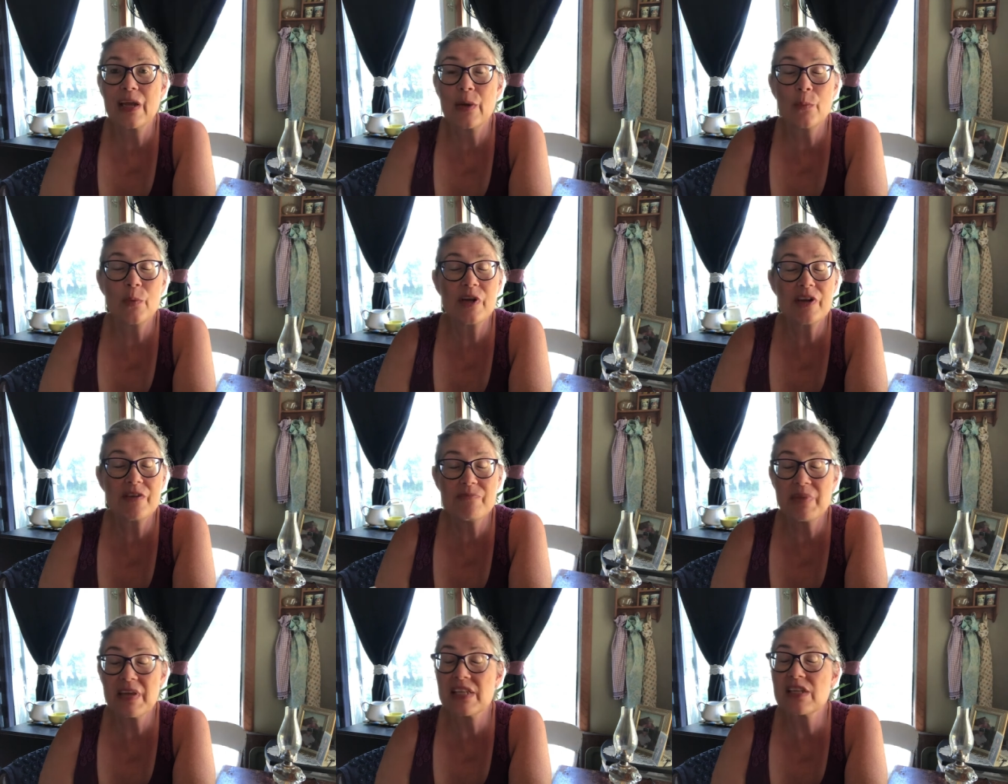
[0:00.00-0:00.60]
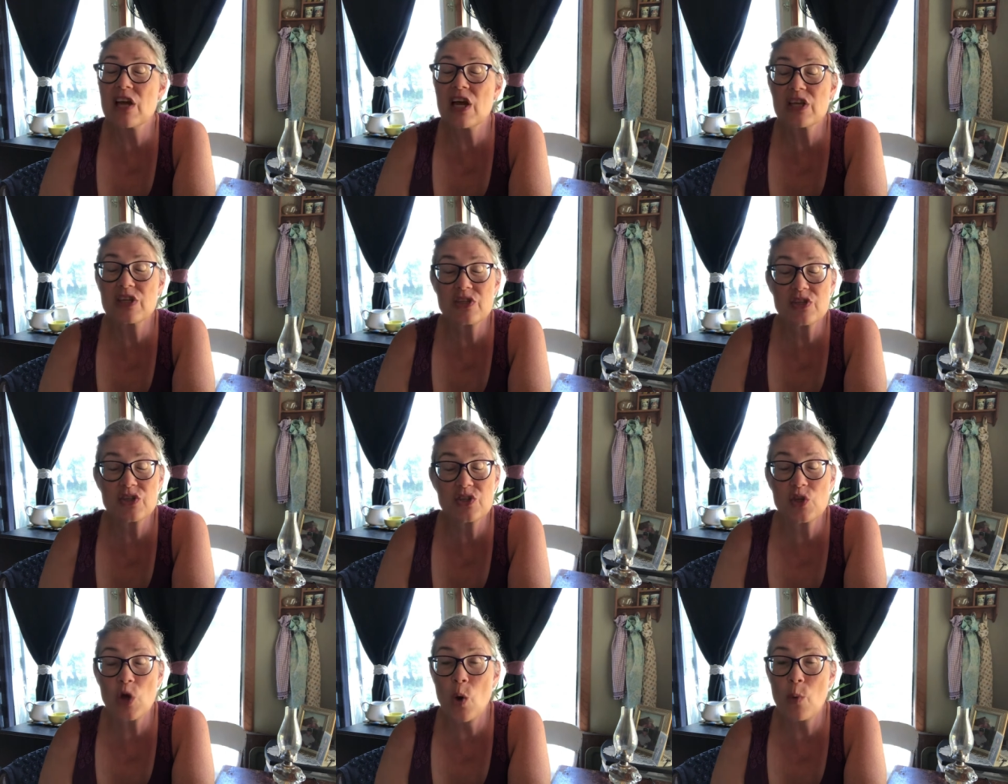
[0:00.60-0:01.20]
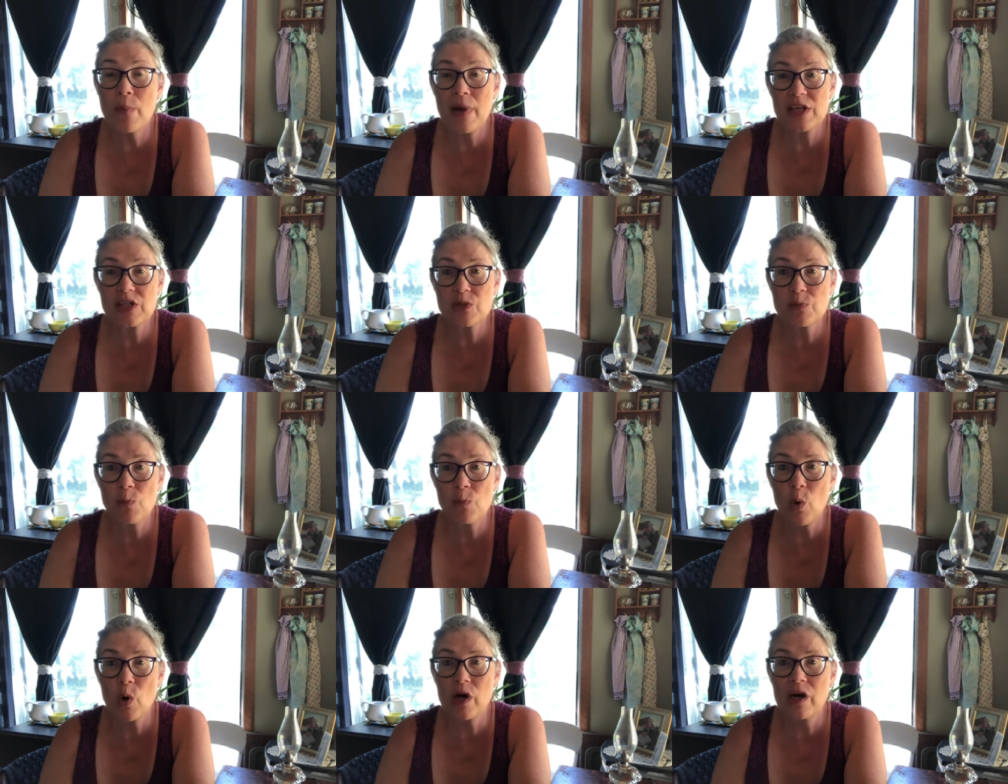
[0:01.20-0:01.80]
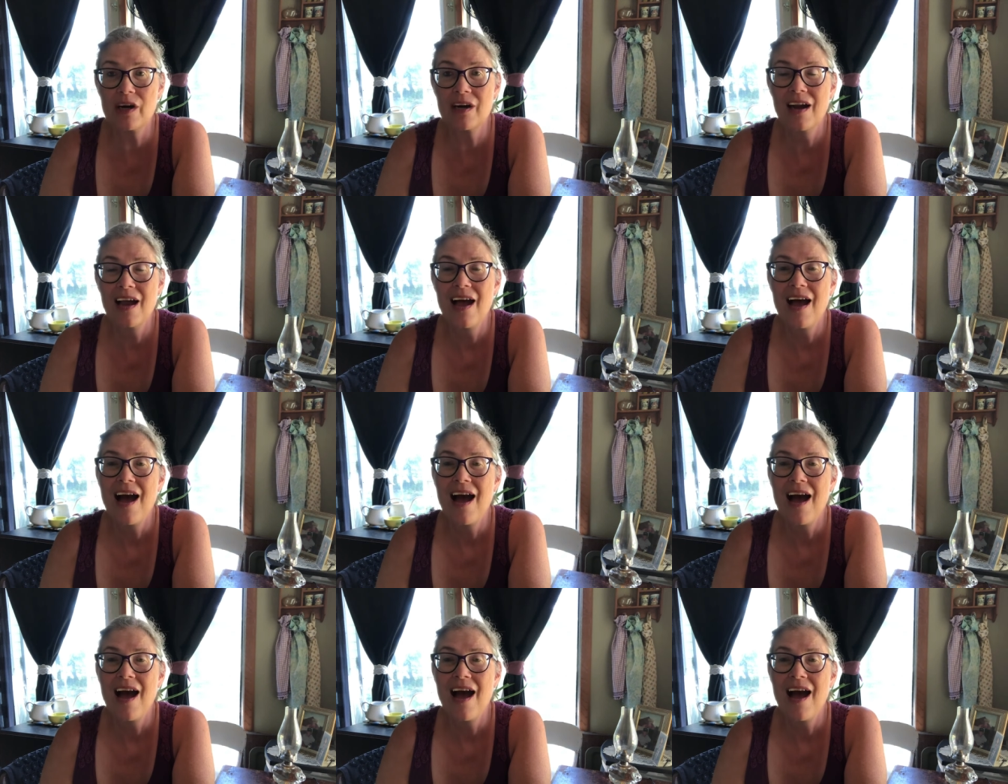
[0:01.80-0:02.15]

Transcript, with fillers: It would have been so much more.